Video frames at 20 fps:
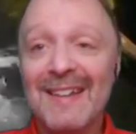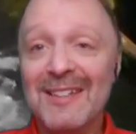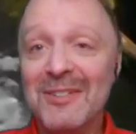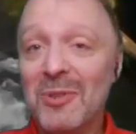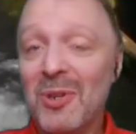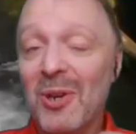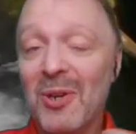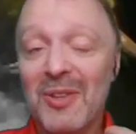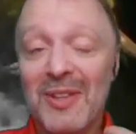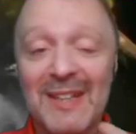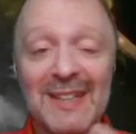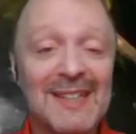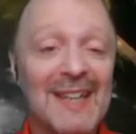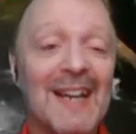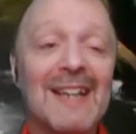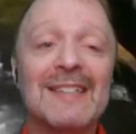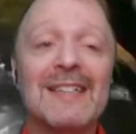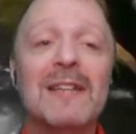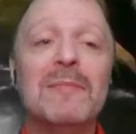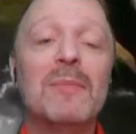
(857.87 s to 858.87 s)
call the
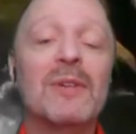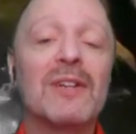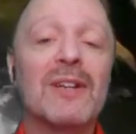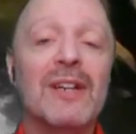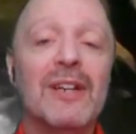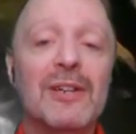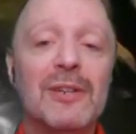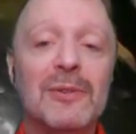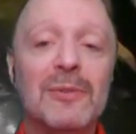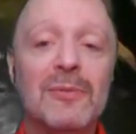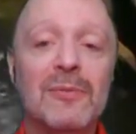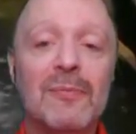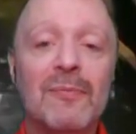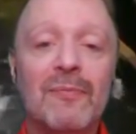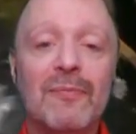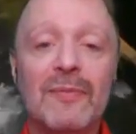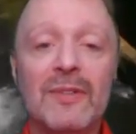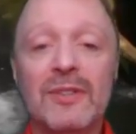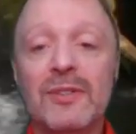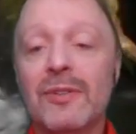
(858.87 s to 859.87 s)
exact same bit of code.
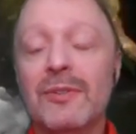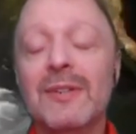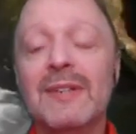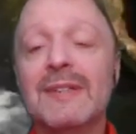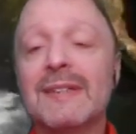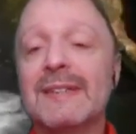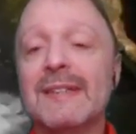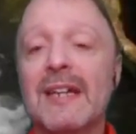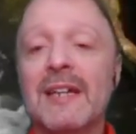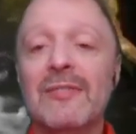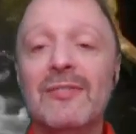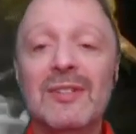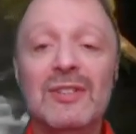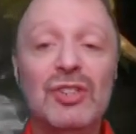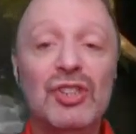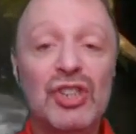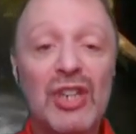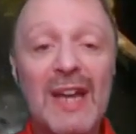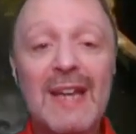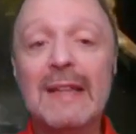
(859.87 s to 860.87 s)
You do it inside of a
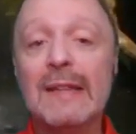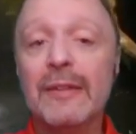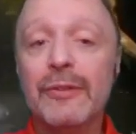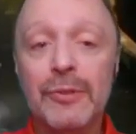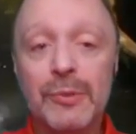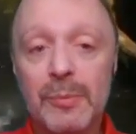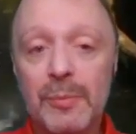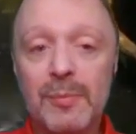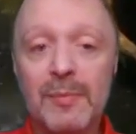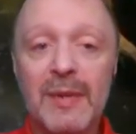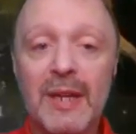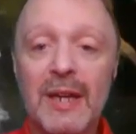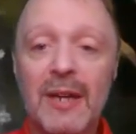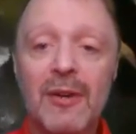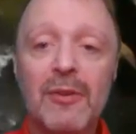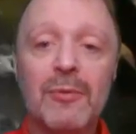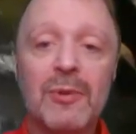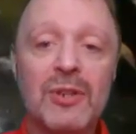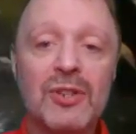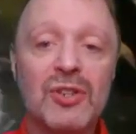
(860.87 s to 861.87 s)
J loop
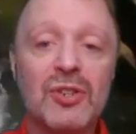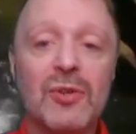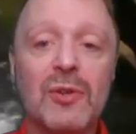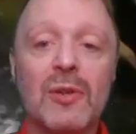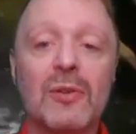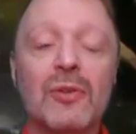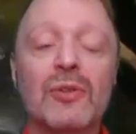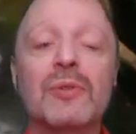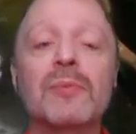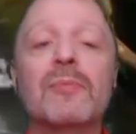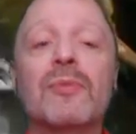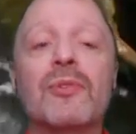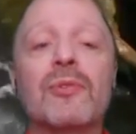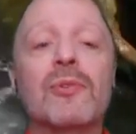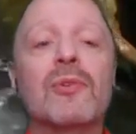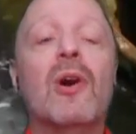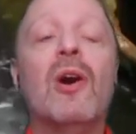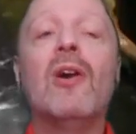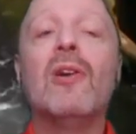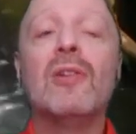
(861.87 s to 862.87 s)
now, where it's going to loop
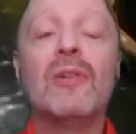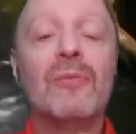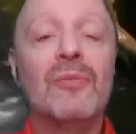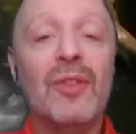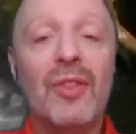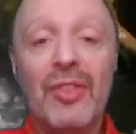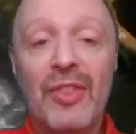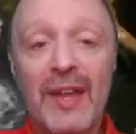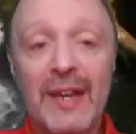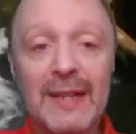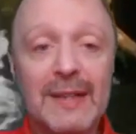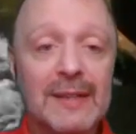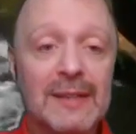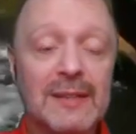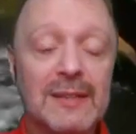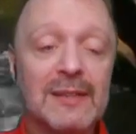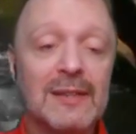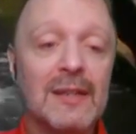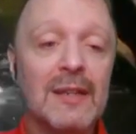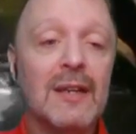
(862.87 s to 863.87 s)
through all of the
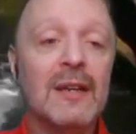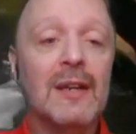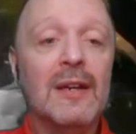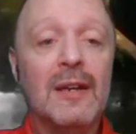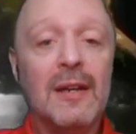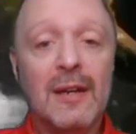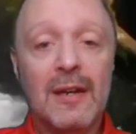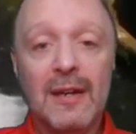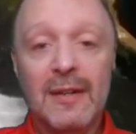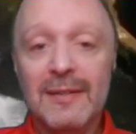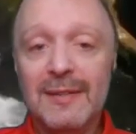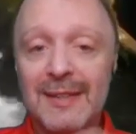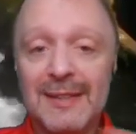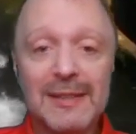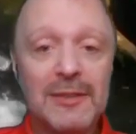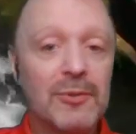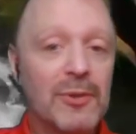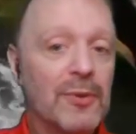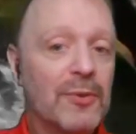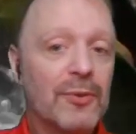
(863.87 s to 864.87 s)
thetas,
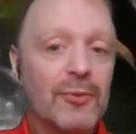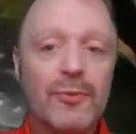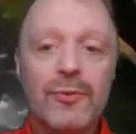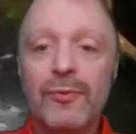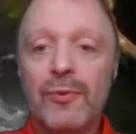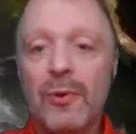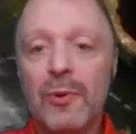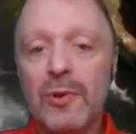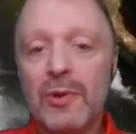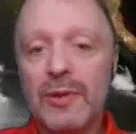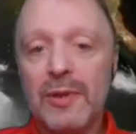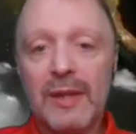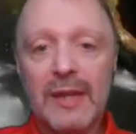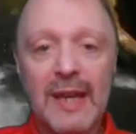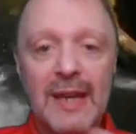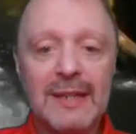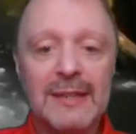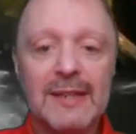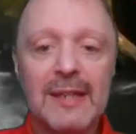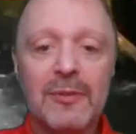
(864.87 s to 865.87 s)
0 through 4 in the
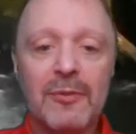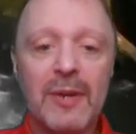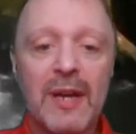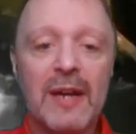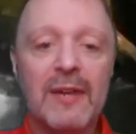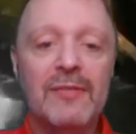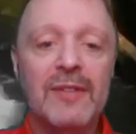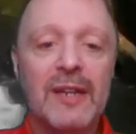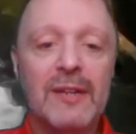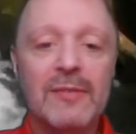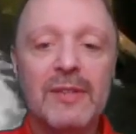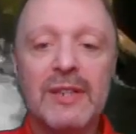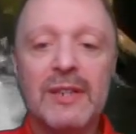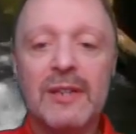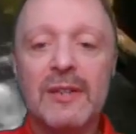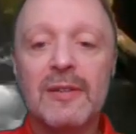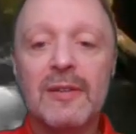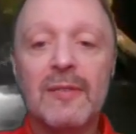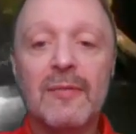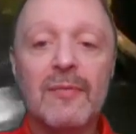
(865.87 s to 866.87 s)
case that we have down
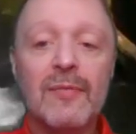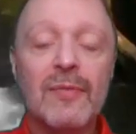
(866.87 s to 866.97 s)
here.